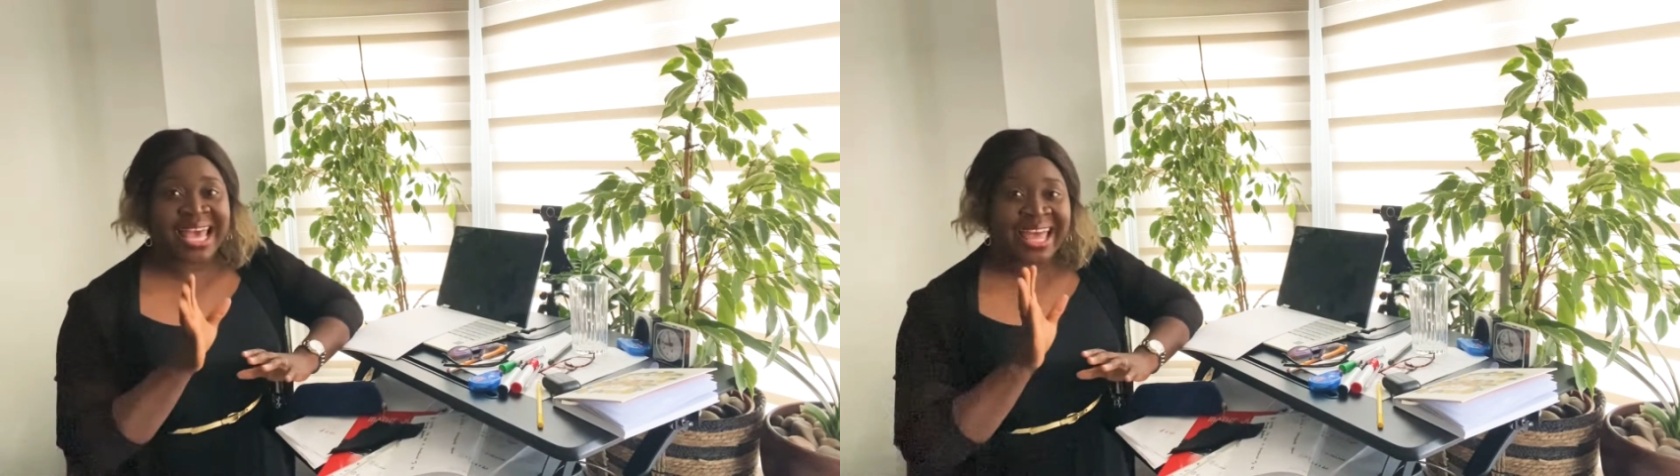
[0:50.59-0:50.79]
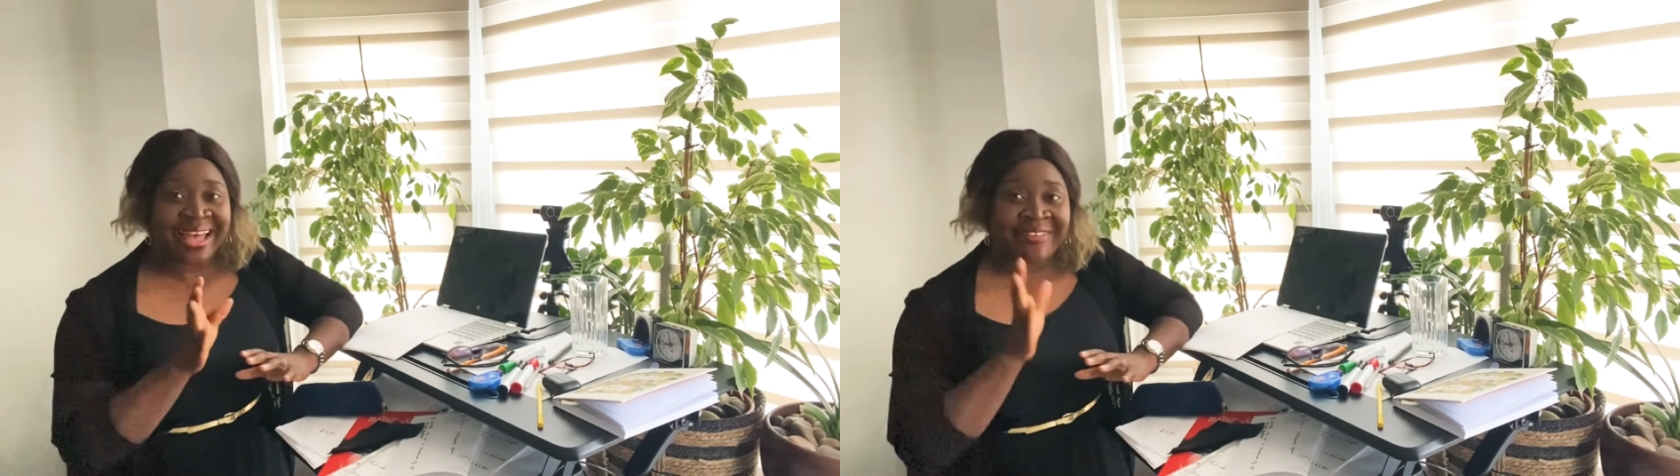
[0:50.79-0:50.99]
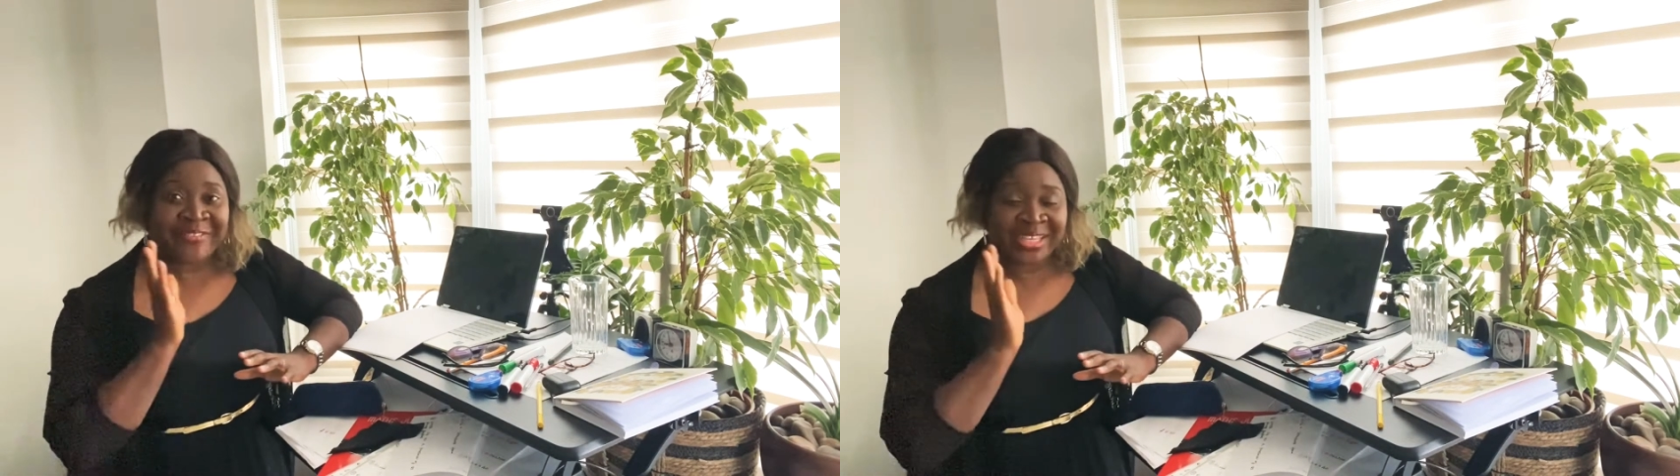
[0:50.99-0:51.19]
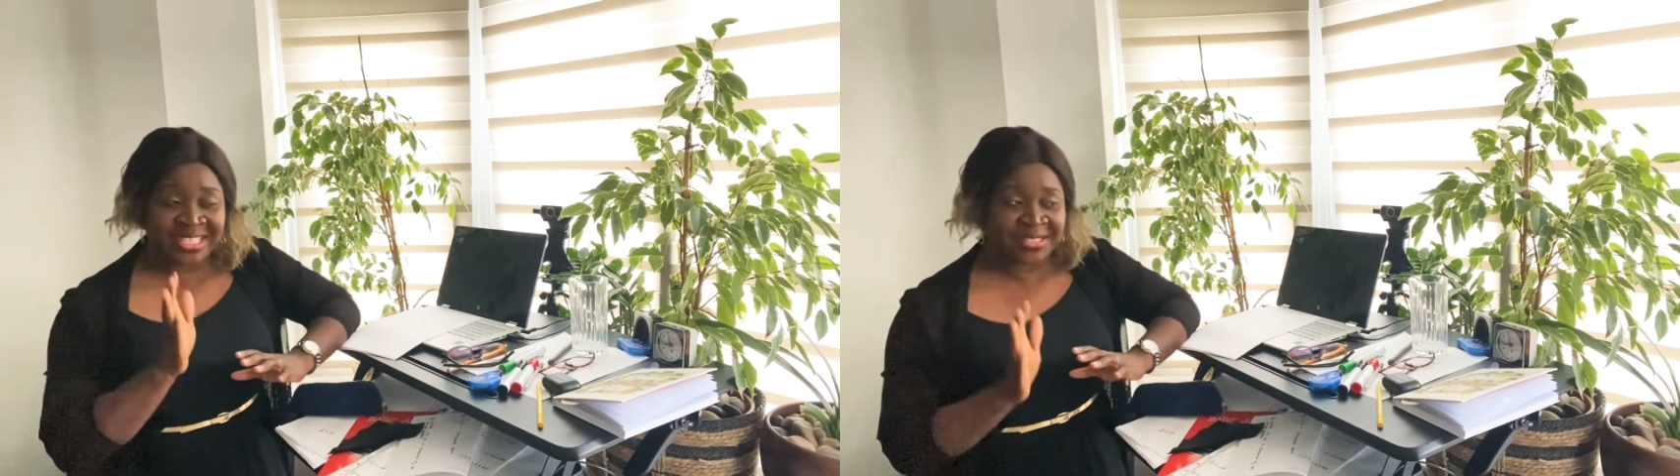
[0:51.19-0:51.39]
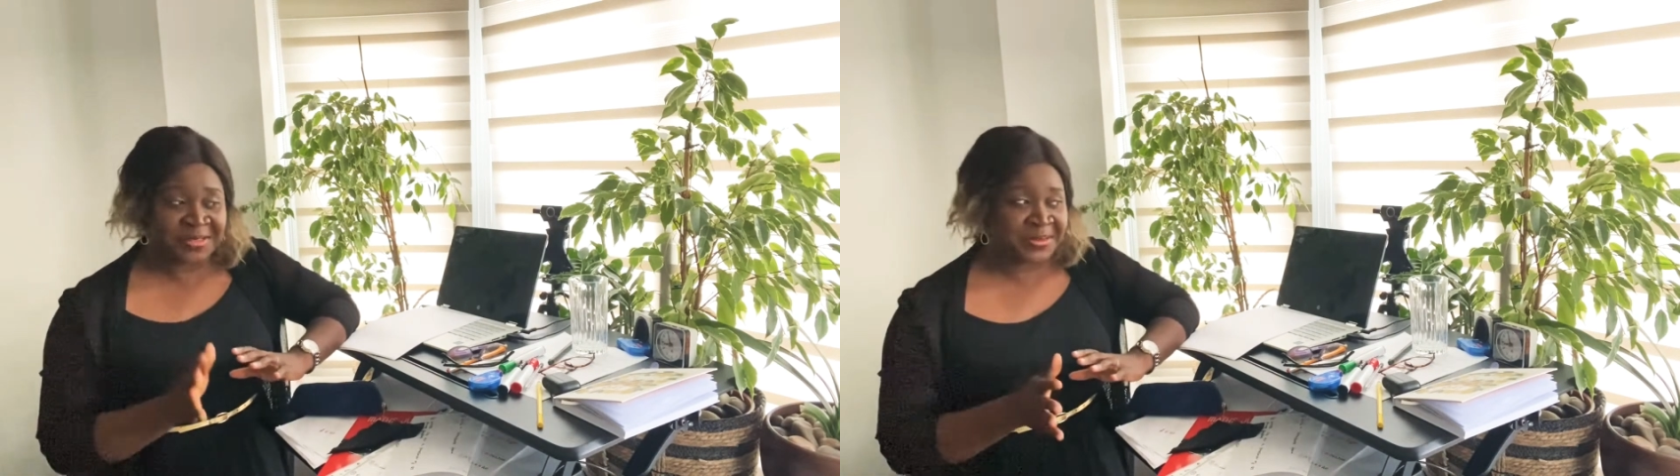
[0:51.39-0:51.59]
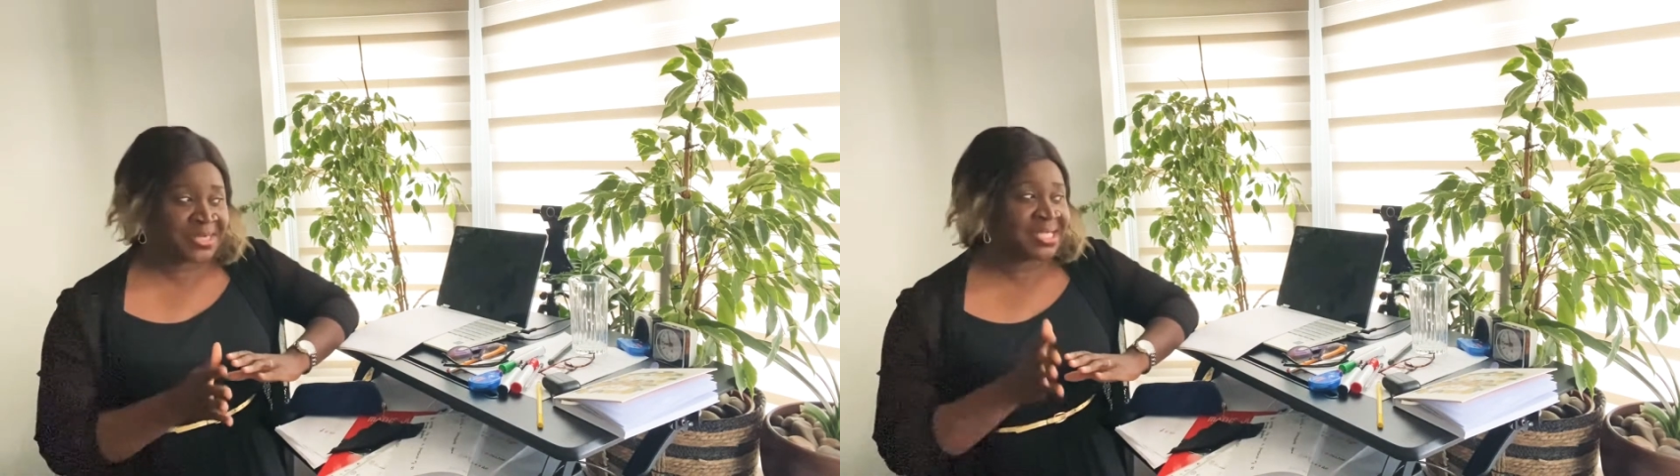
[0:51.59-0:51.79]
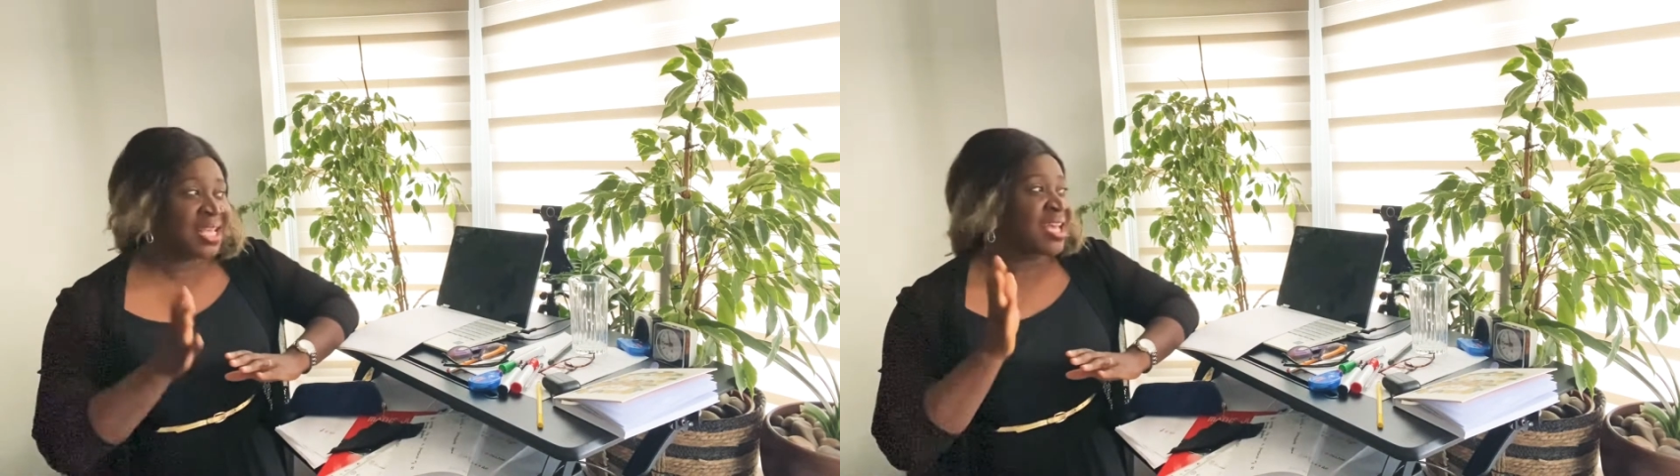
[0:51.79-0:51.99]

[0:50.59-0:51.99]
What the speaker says: I have indoors.